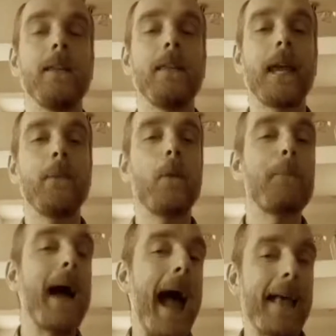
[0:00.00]
they were
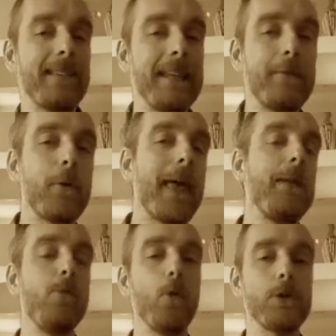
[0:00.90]
passive or they
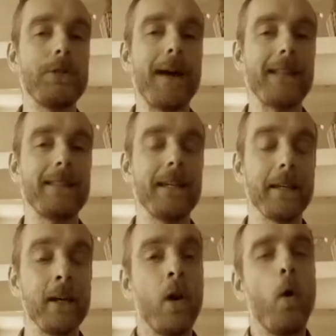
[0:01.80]
were
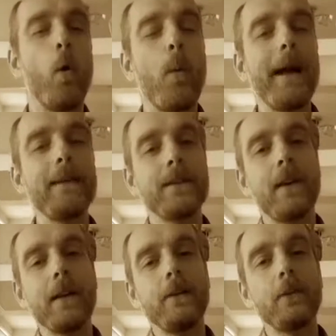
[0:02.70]
automatic, or ways that
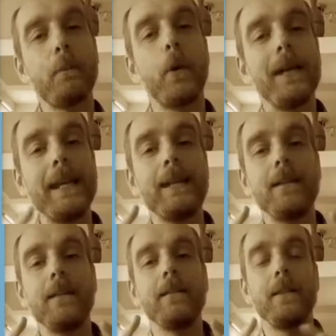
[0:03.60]
I could put
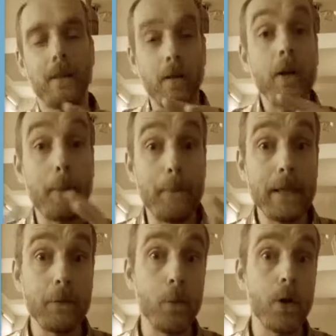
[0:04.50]
in, like a
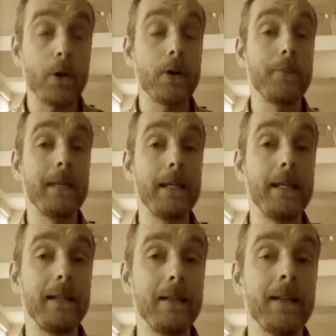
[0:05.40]
bit of work at the
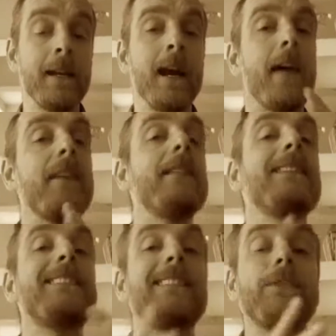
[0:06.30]
beginning, and then the
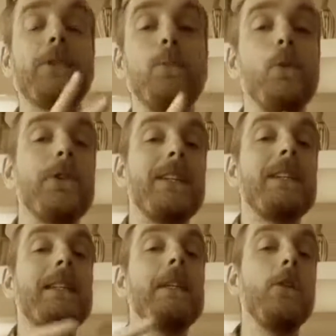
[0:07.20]
system would
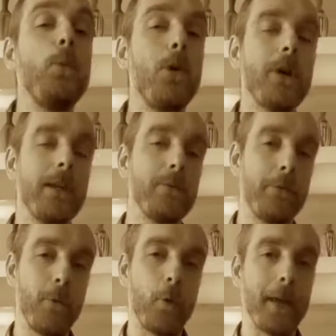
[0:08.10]
continue working
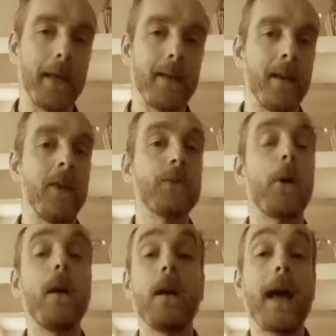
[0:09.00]
for me.
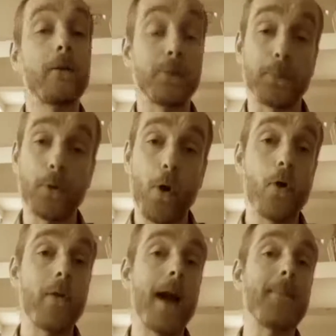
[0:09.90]
So I learned how to
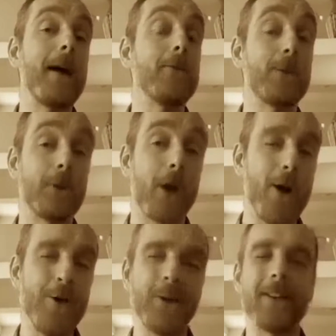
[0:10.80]
program, how to
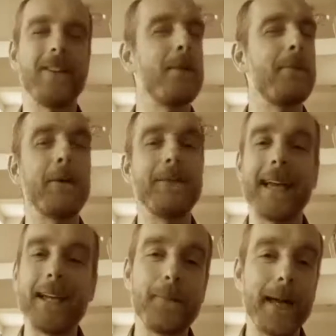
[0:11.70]
code, I learned about
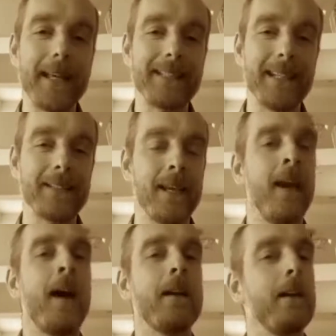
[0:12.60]
databases,
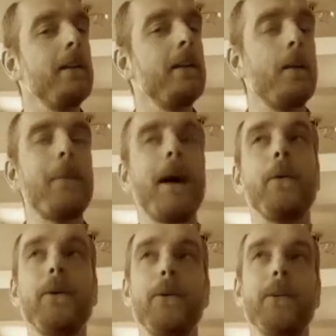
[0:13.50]
and I learned
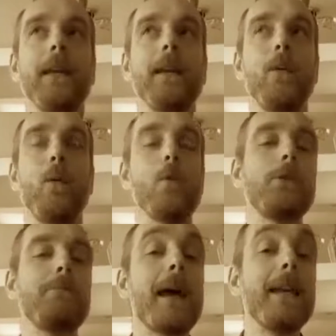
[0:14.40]
about using
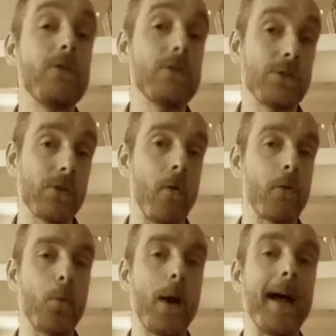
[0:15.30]
automation
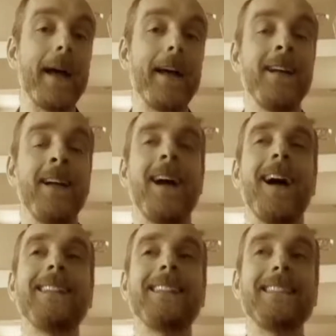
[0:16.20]
software
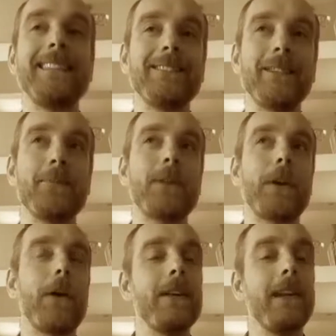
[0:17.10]
and systems that
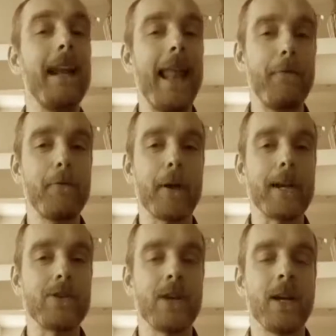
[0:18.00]
I could
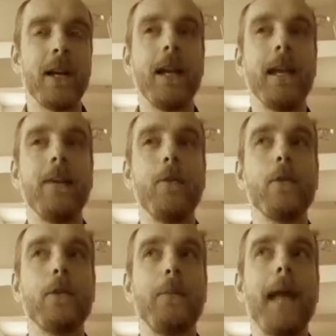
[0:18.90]
leverage in
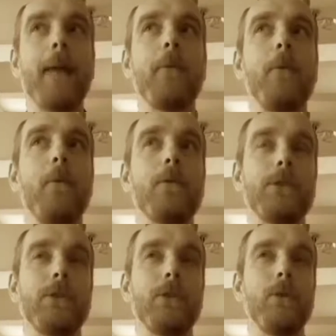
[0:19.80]
order to be able
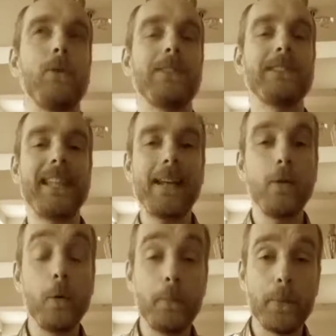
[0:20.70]
to
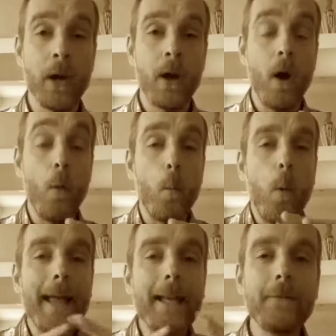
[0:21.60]
set up a
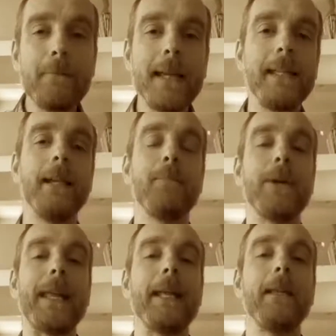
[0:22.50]
way of making
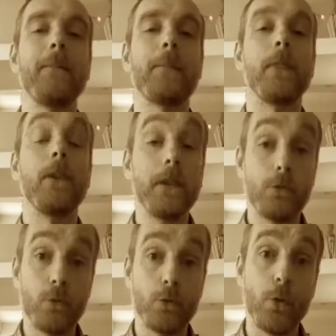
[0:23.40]
money that is
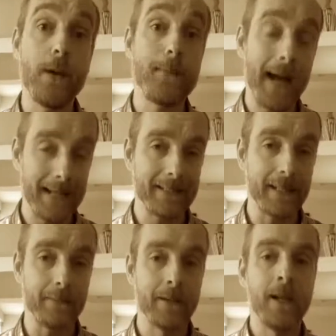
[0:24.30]
truly
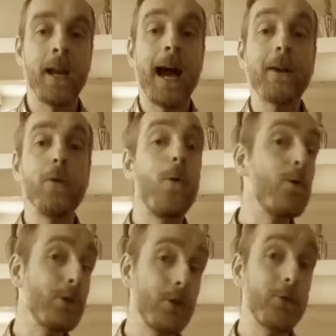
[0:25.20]
passive. And
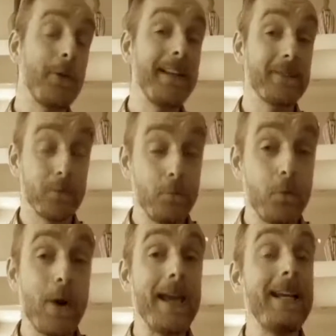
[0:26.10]
AutoTweets
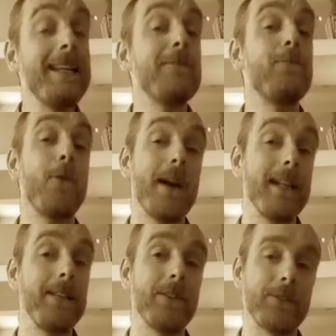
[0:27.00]
really,
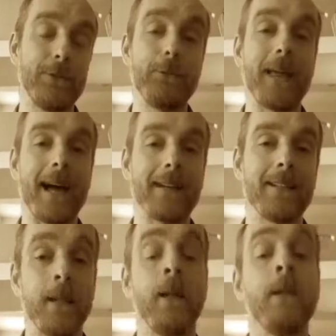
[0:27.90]
really does do that.
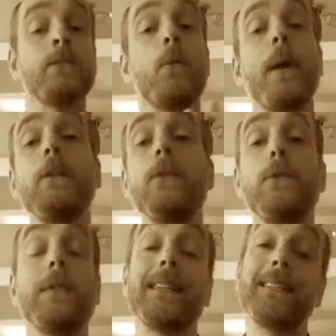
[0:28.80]
So when you
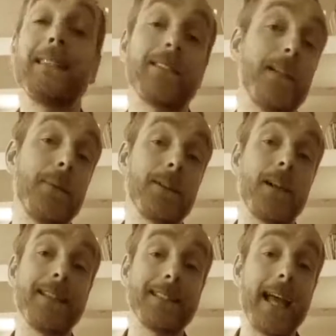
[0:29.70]
use this system, as
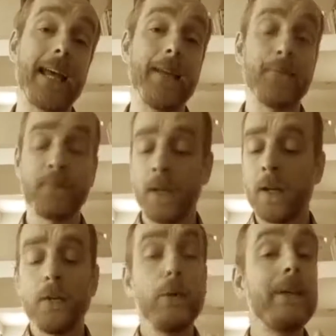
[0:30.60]
I say,
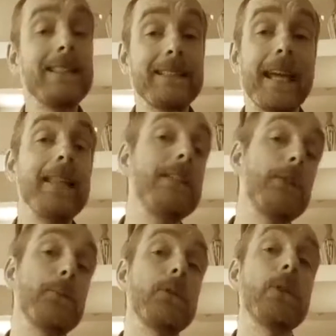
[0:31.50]
you can set this
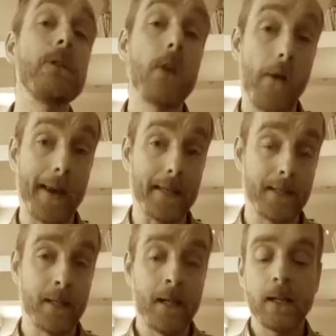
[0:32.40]
up
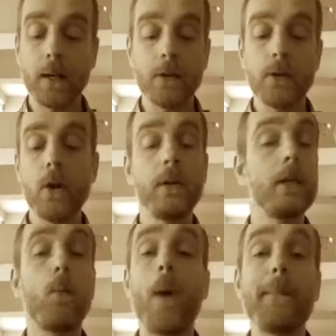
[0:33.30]
tonight. Now, you don't
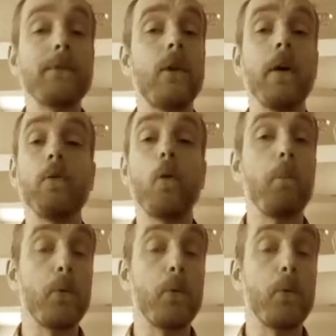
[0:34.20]
need a website or a